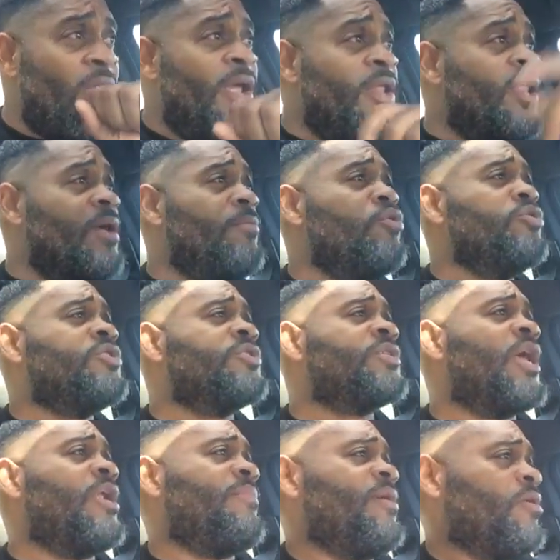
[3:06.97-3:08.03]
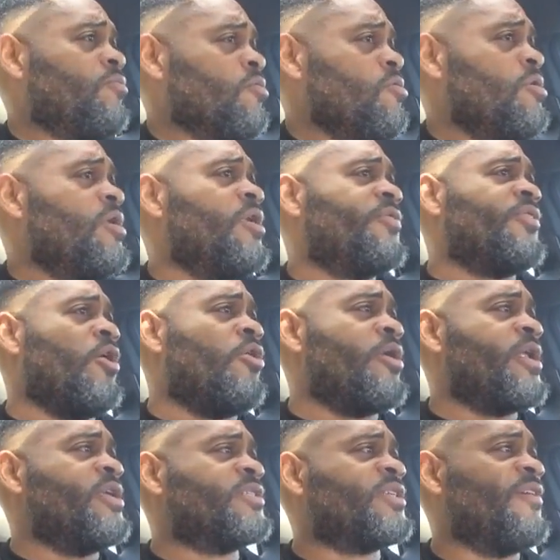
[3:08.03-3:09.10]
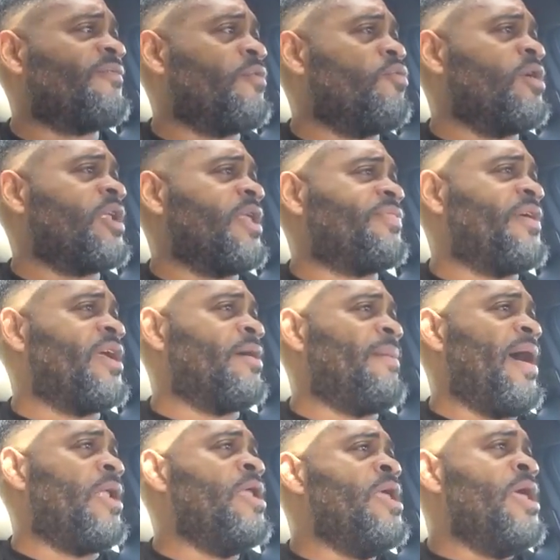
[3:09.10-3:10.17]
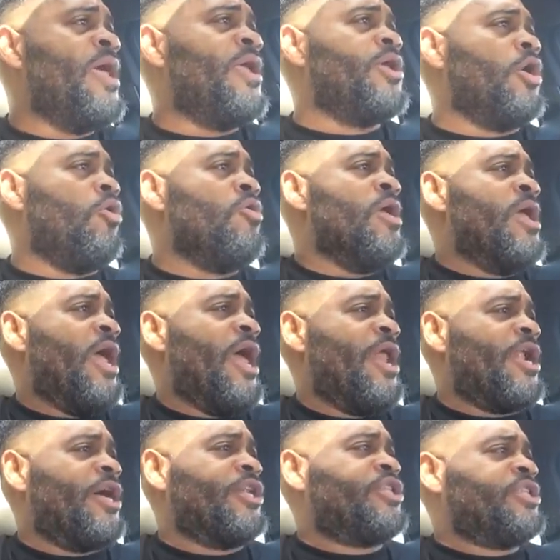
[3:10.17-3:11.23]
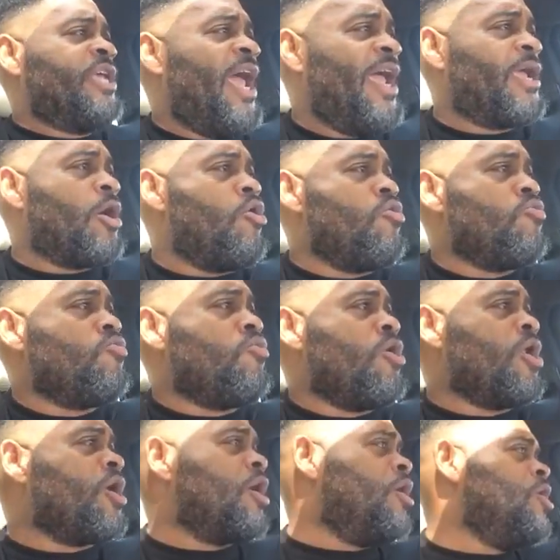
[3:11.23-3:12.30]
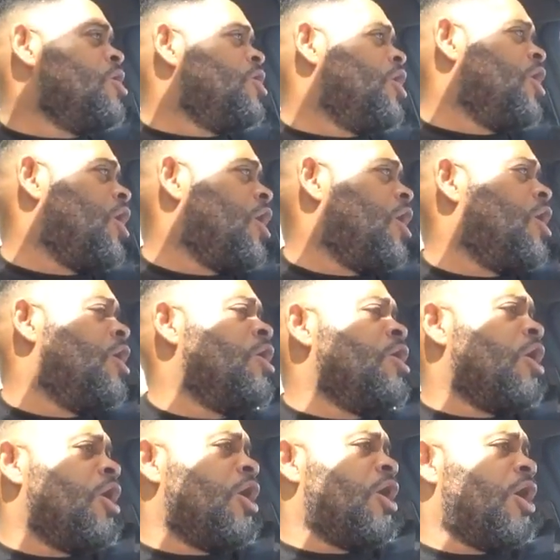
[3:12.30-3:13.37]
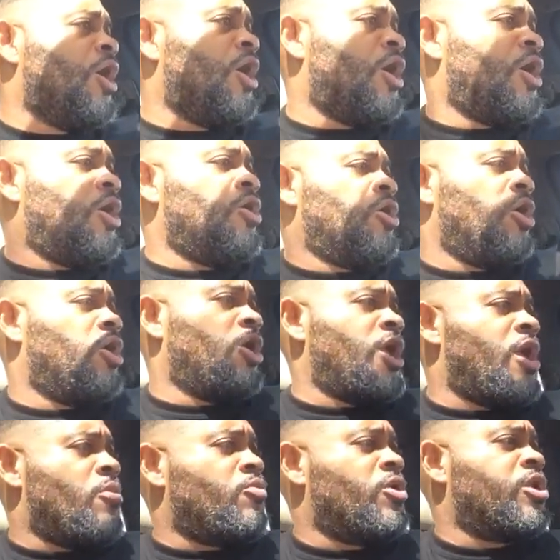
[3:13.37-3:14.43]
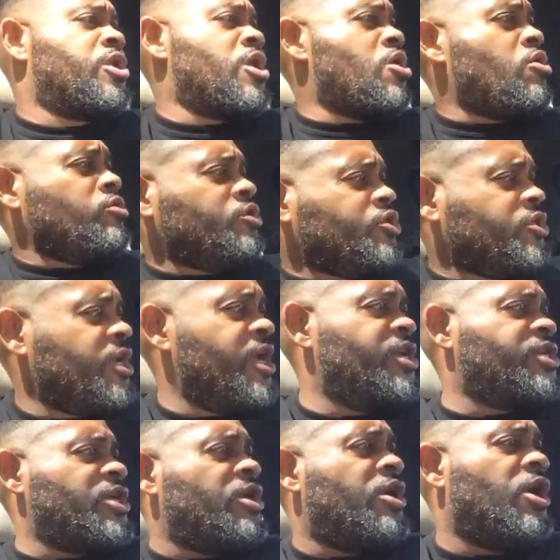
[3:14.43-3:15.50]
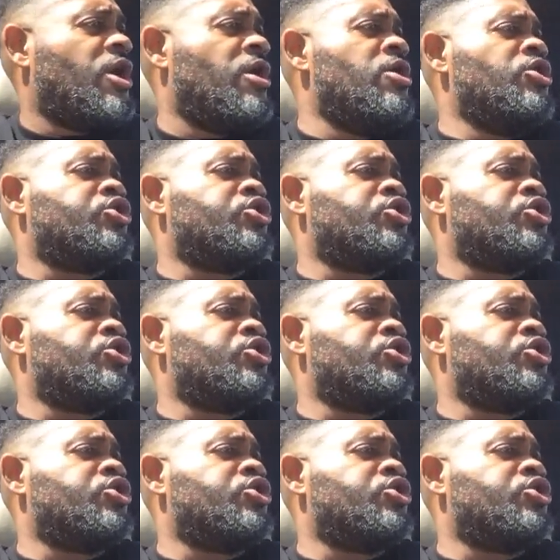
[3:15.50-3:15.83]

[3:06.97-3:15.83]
and them who just have to be the ruling authority and stuff and what they think about, you know, an attack on one of uh, uh, uh, uh Edward Longshanks' uh,